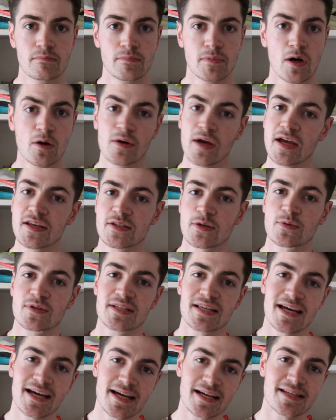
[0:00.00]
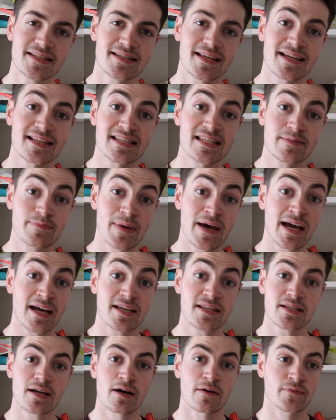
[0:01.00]
Okay, so text and
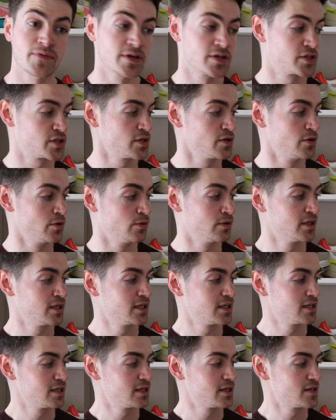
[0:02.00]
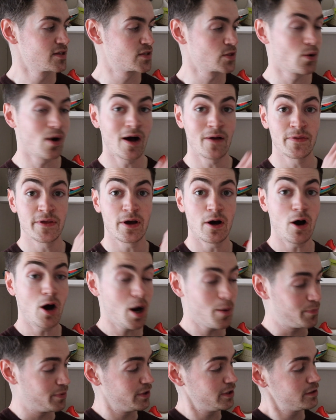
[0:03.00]
specs of this shoe. So on the
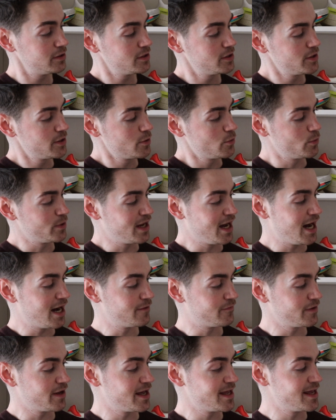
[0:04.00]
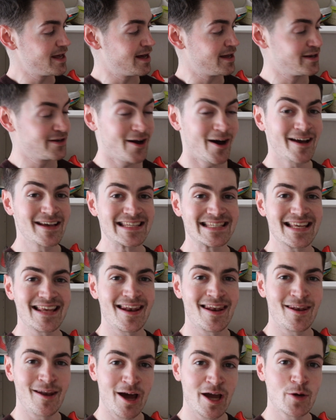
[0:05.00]
upper, we have a nice
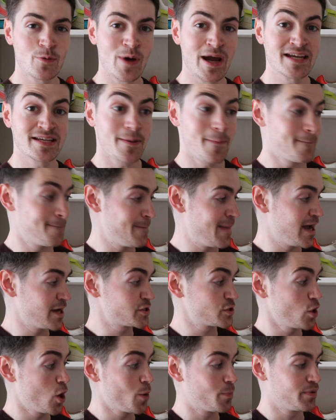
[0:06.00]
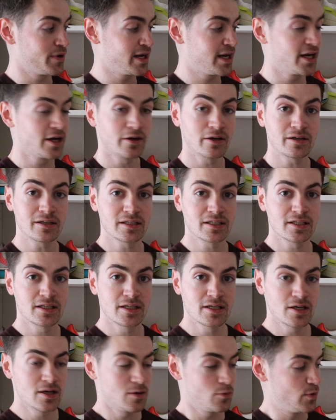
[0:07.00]
lightweight mesh upper here
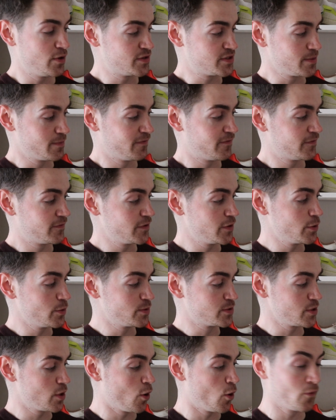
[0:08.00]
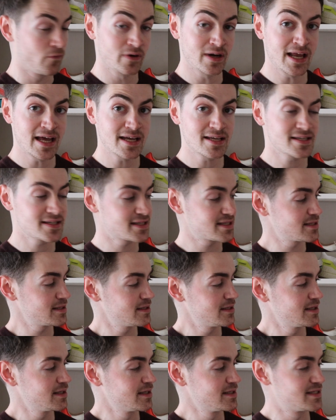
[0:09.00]
with some fused overlays,
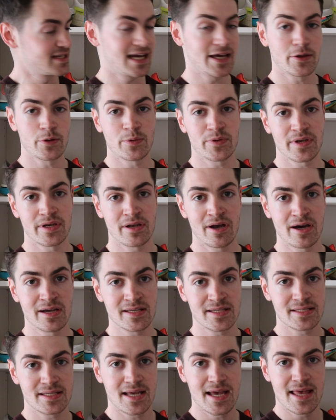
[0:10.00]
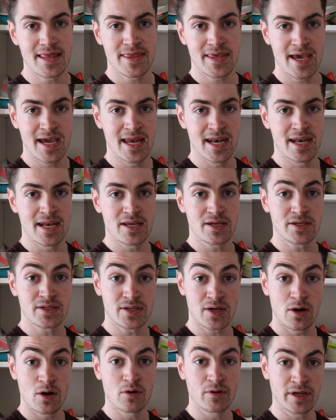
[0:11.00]
together with a nice thin
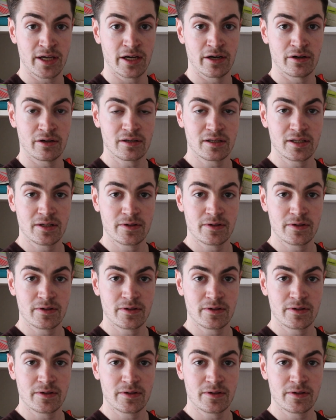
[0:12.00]
tongue here.